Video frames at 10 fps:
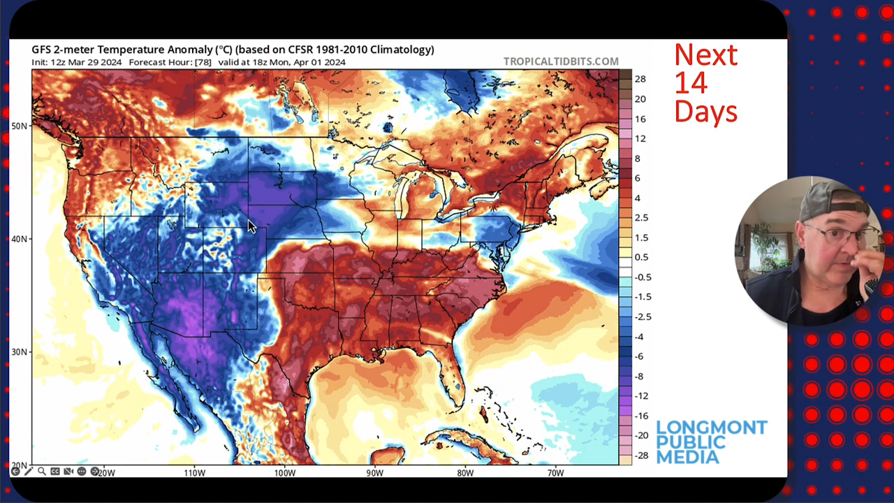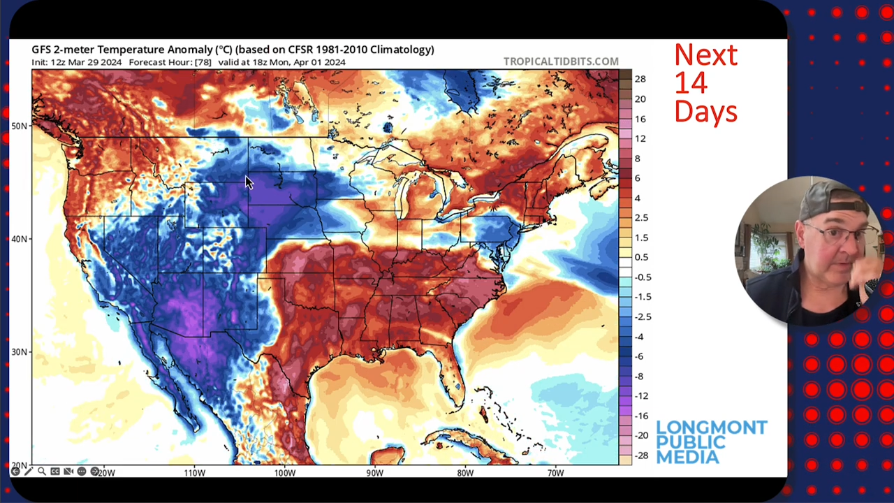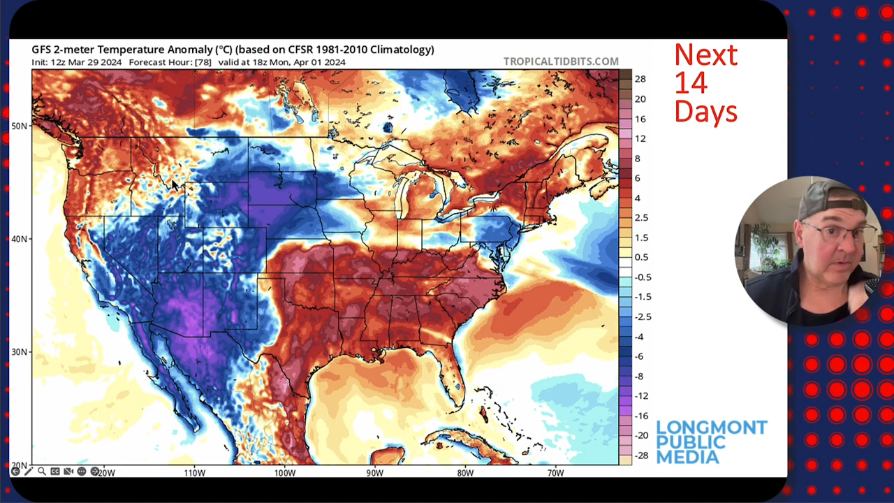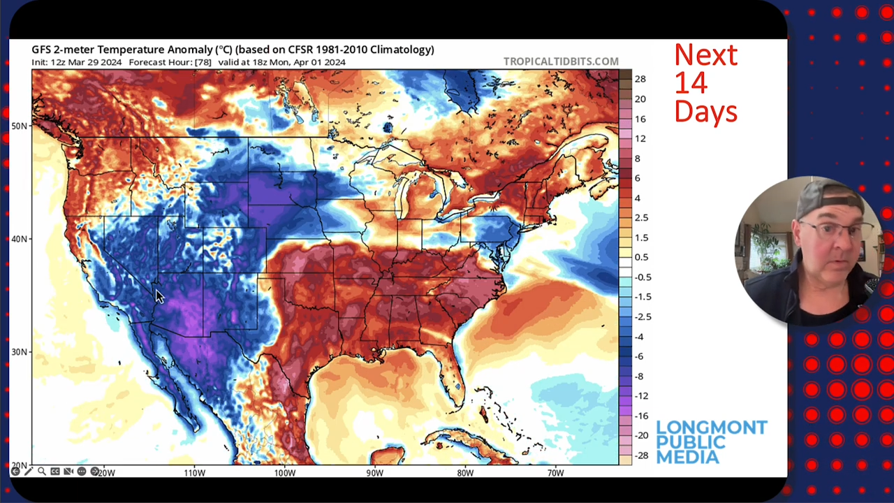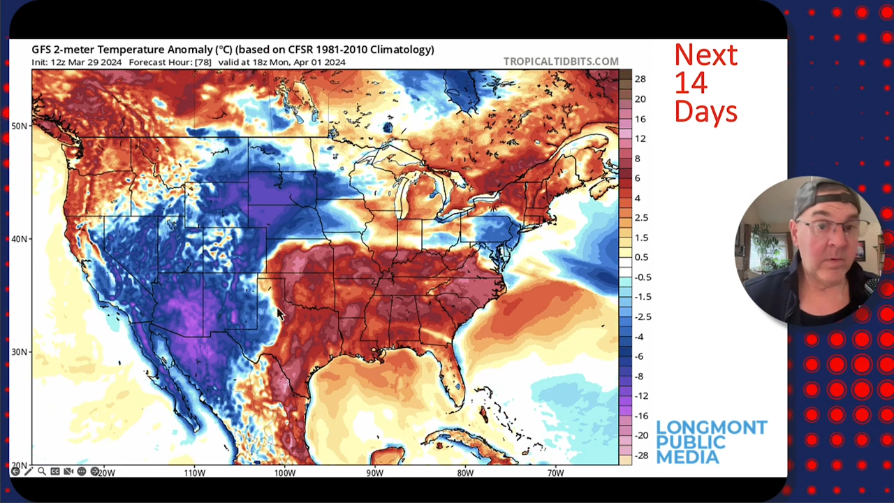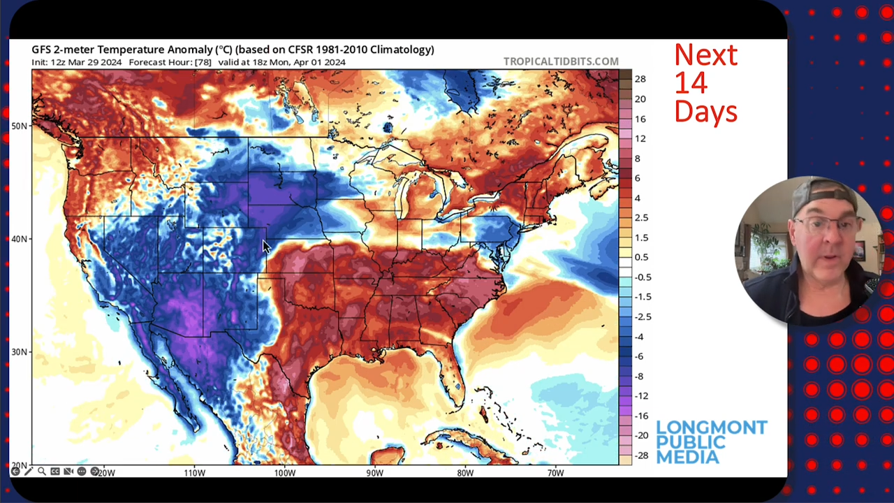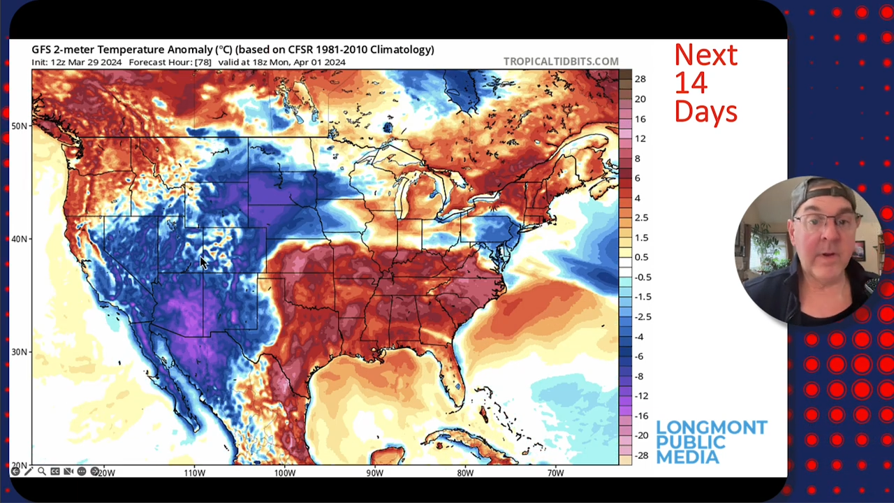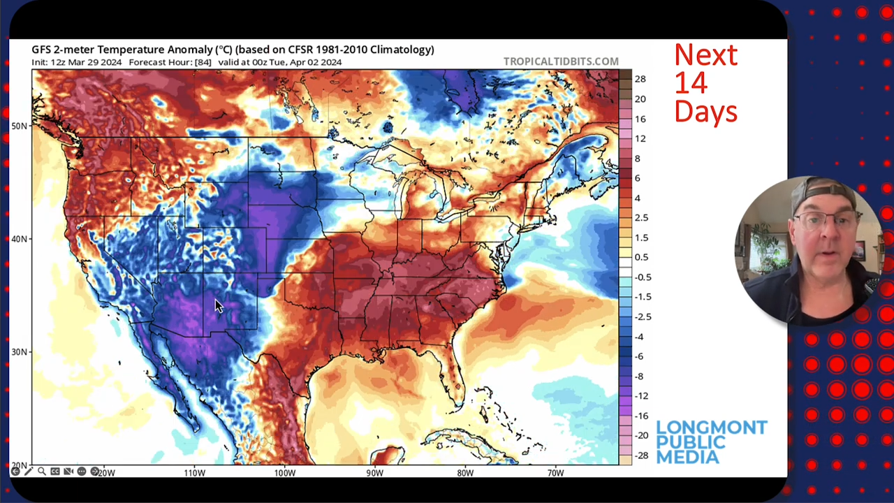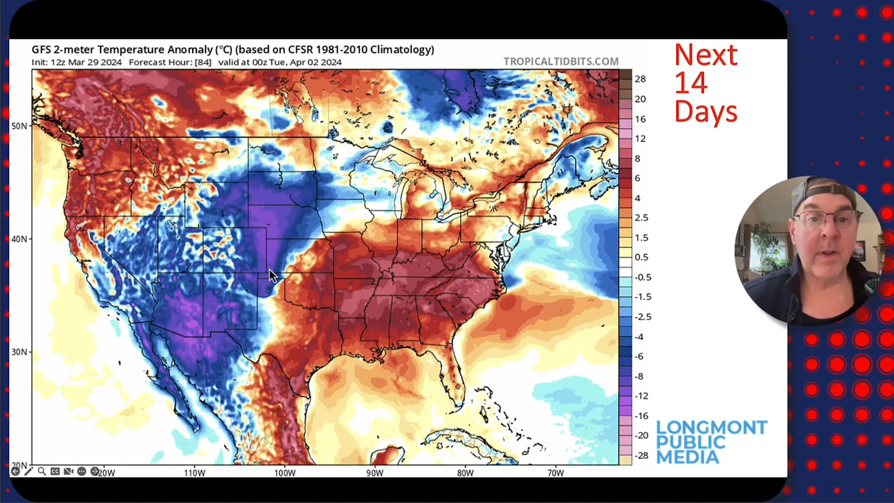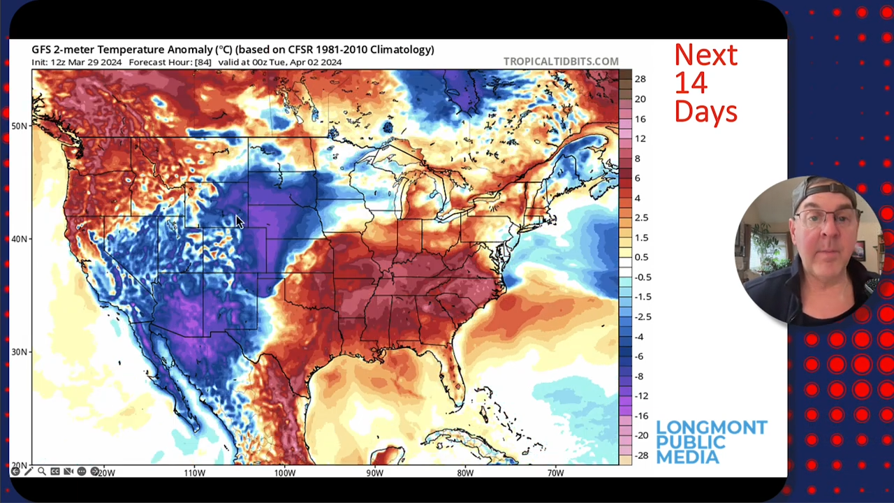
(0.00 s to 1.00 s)
the cool
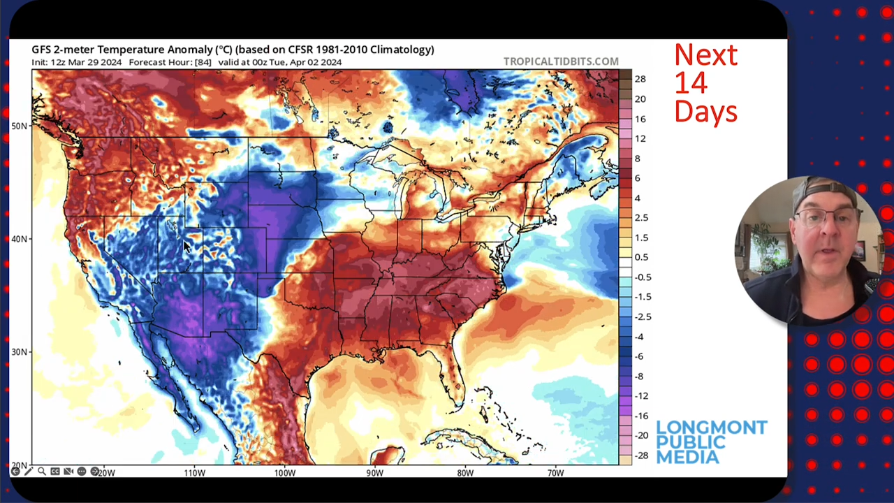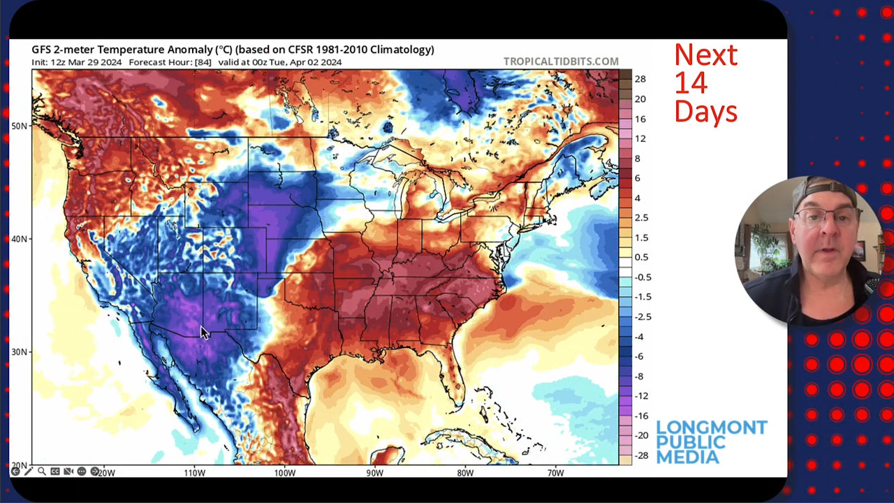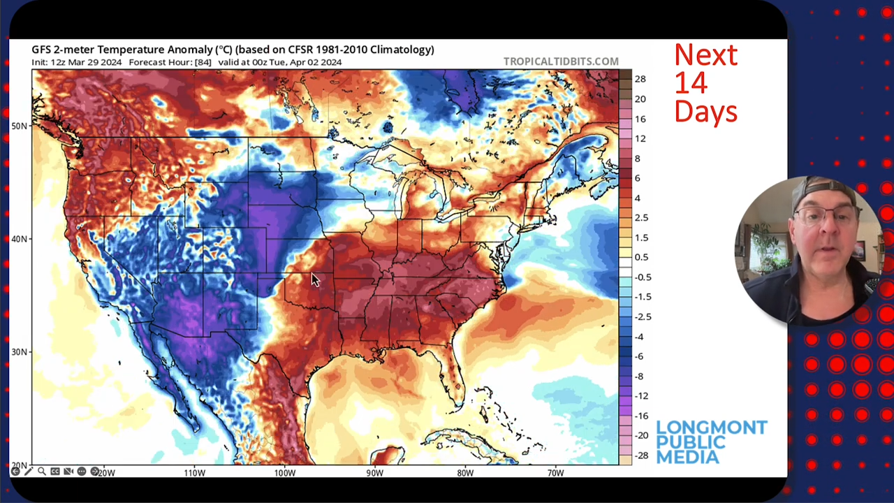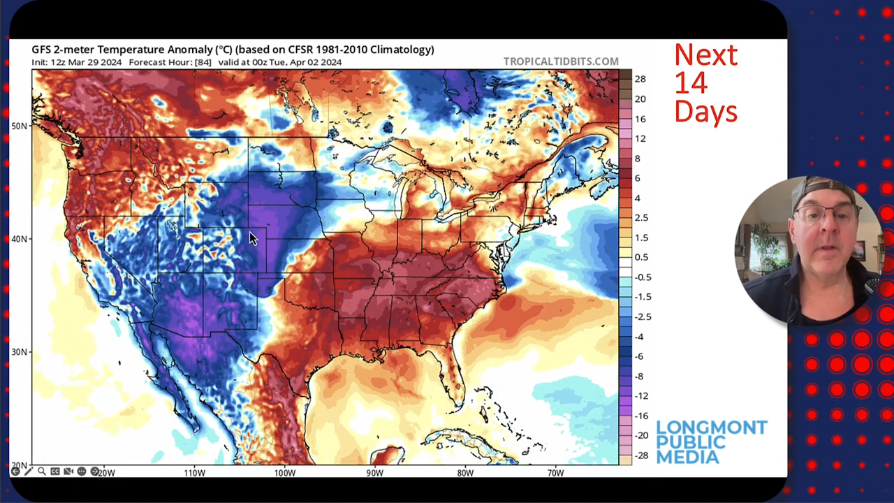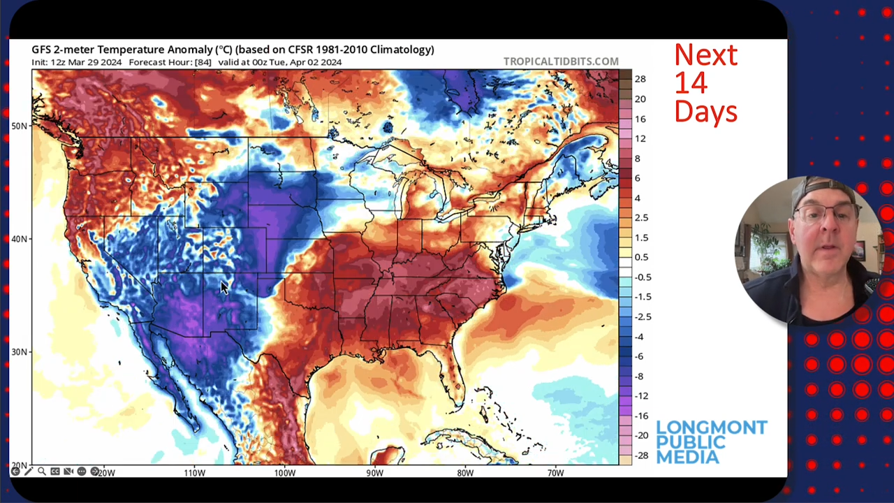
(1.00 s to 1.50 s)
air come in,